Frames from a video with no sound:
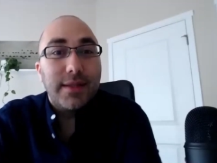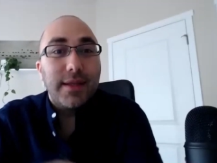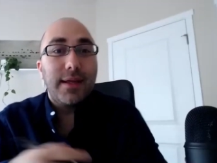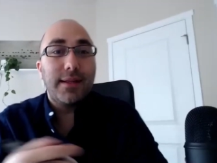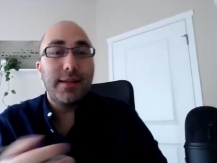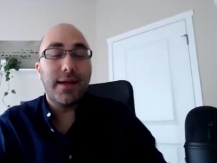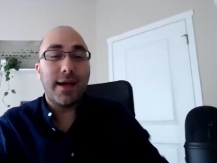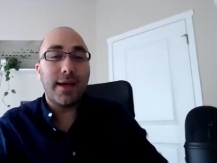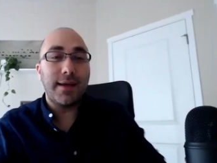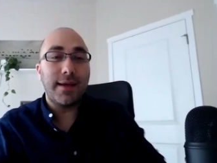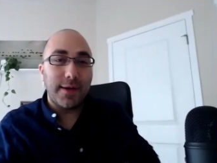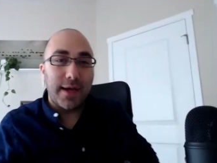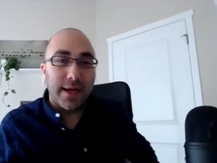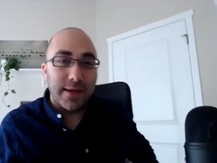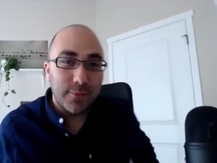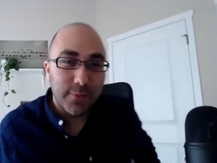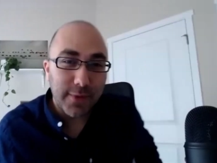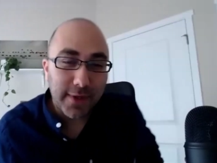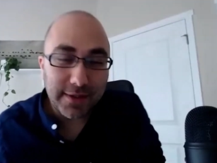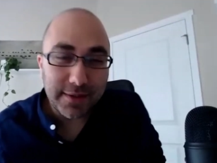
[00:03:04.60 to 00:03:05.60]
and I
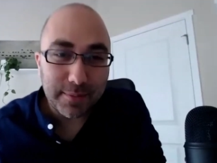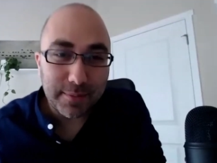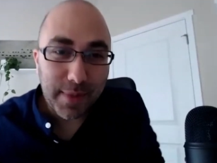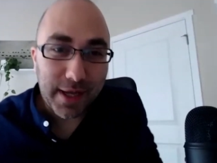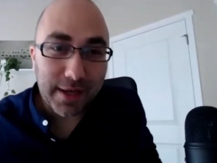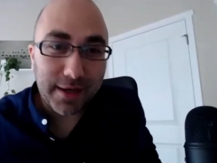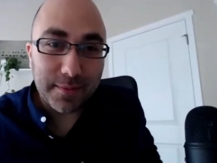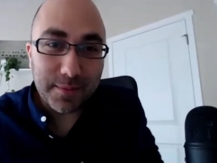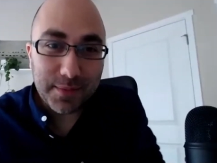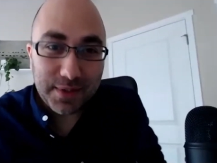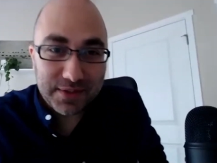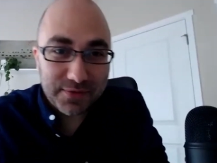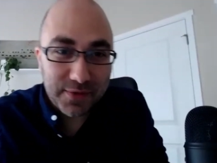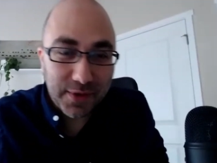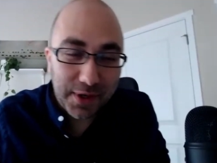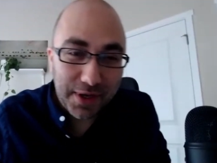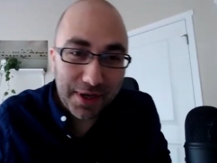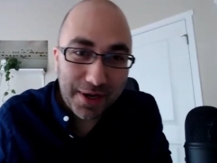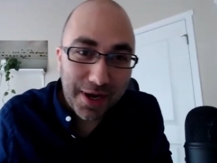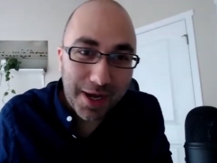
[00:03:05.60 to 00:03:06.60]
read about him. He's
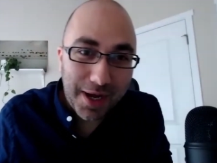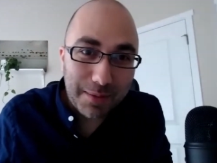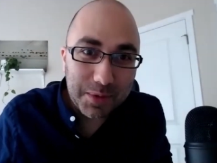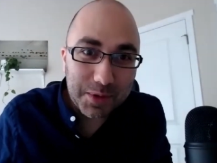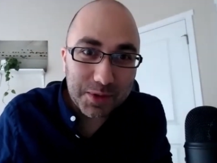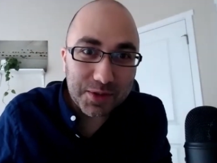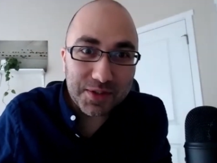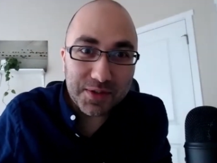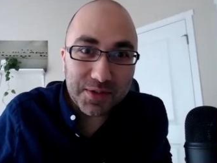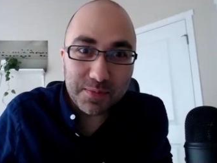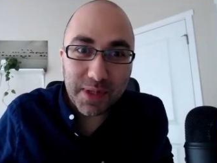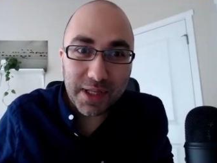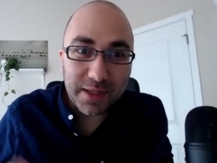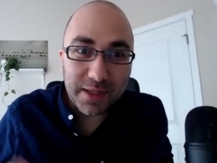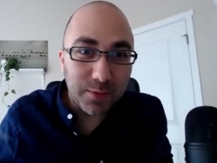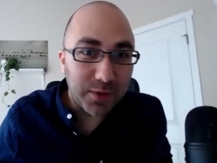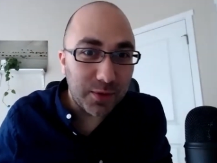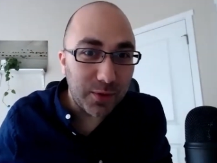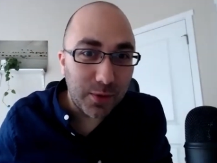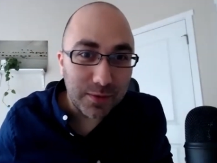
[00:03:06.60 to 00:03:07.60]
very accomplished. He's played
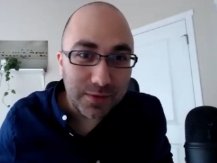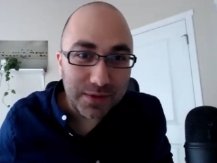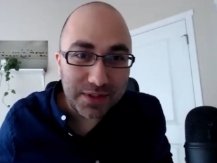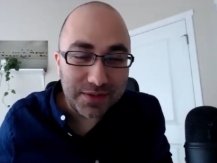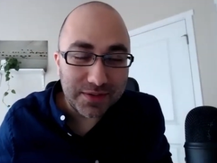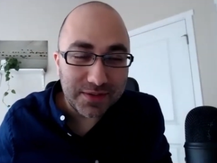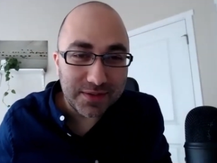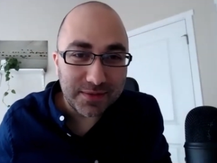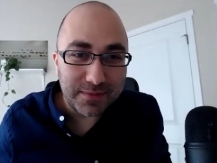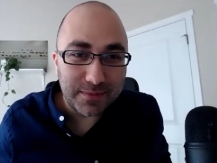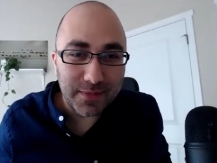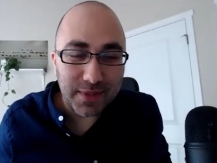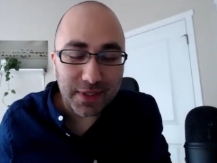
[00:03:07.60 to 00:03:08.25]
with all these,